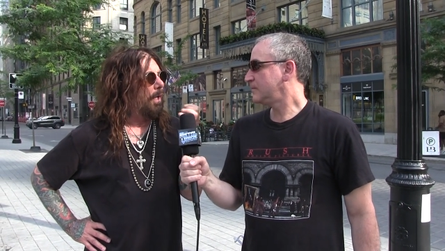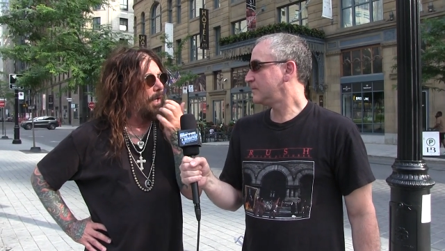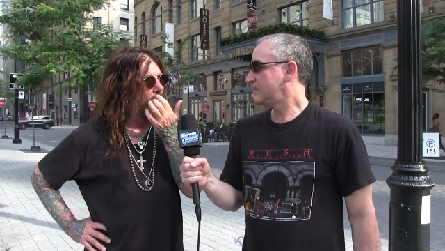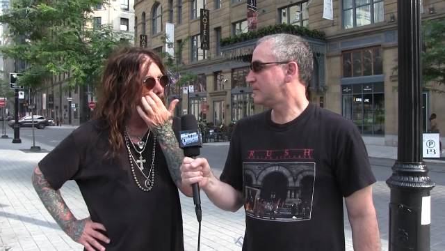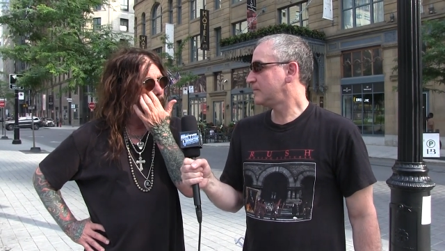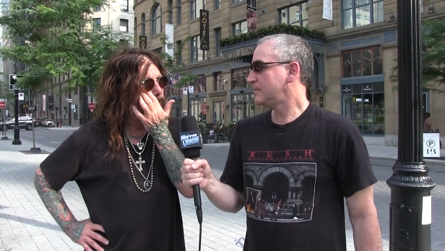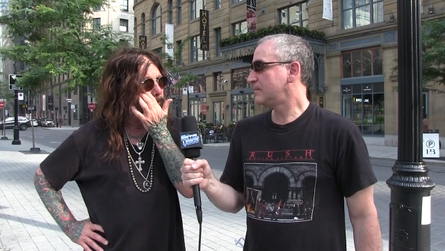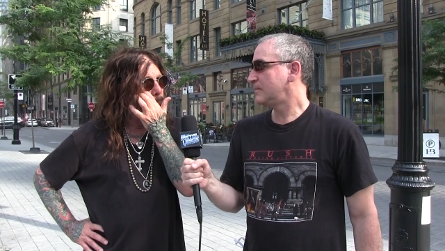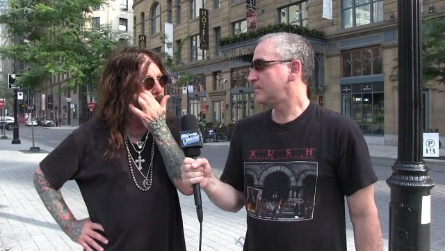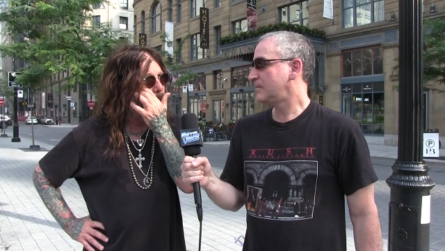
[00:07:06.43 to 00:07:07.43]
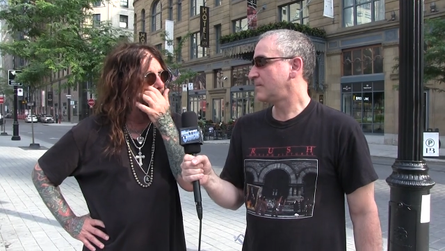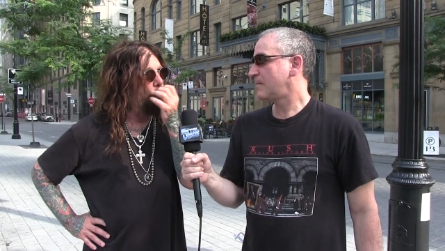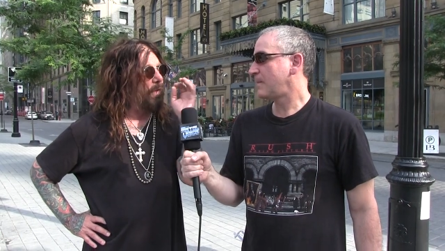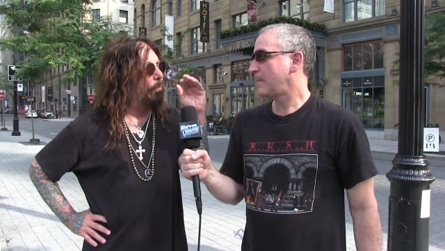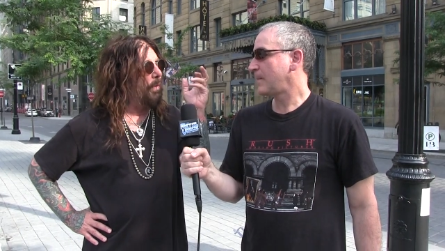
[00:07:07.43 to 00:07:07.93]
Speaker 1: um, but
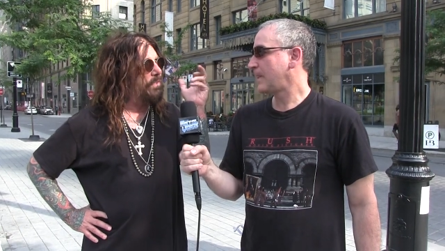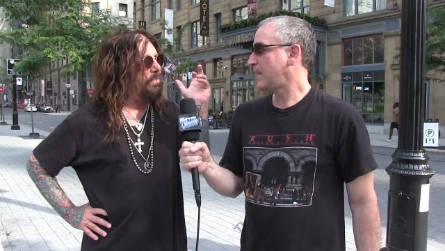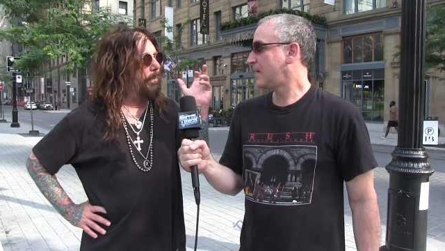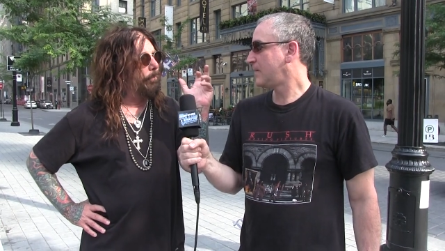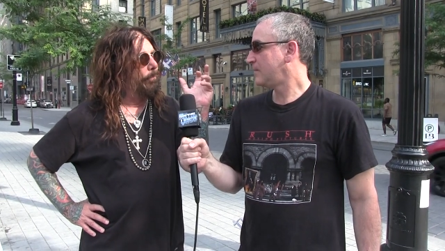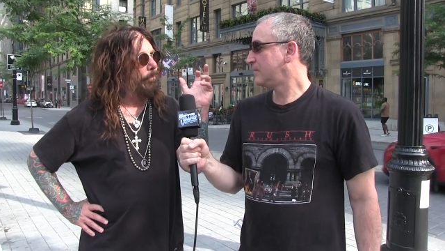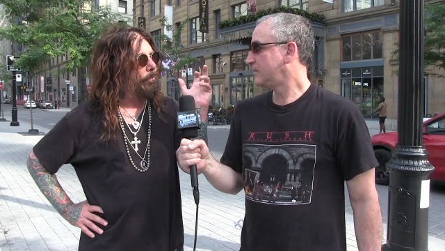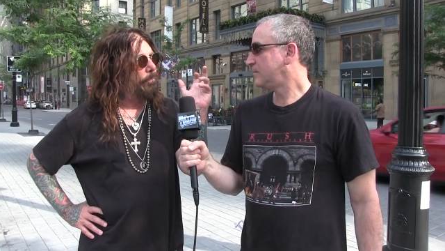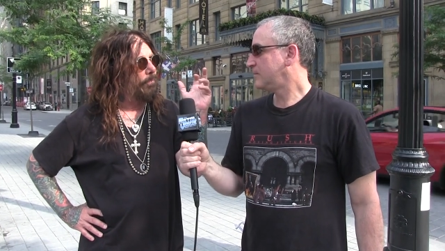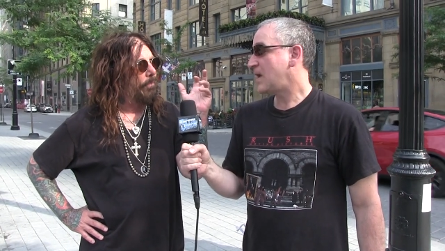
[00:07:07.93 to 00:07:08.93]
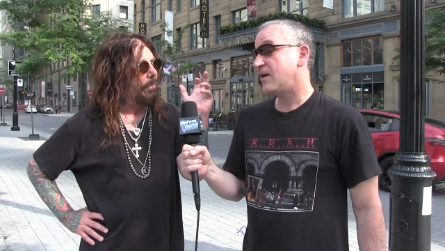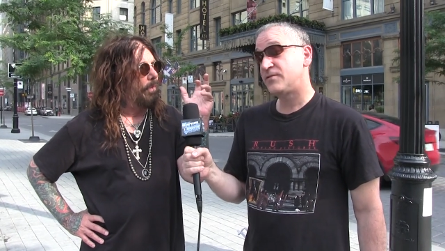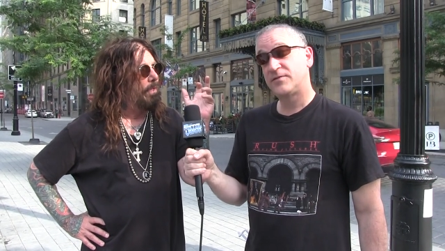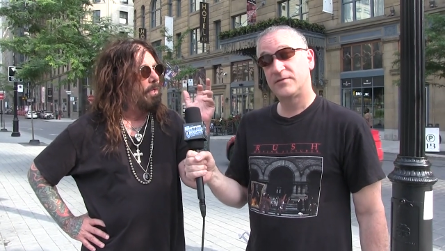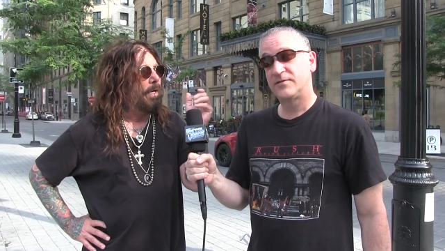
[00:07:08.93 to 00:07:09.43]
with wisdom.
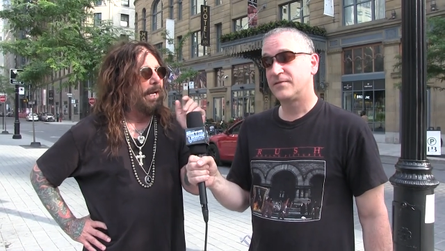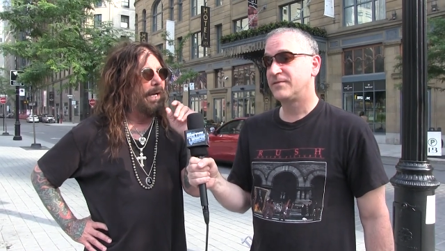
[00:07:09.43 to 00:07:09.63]
Yes.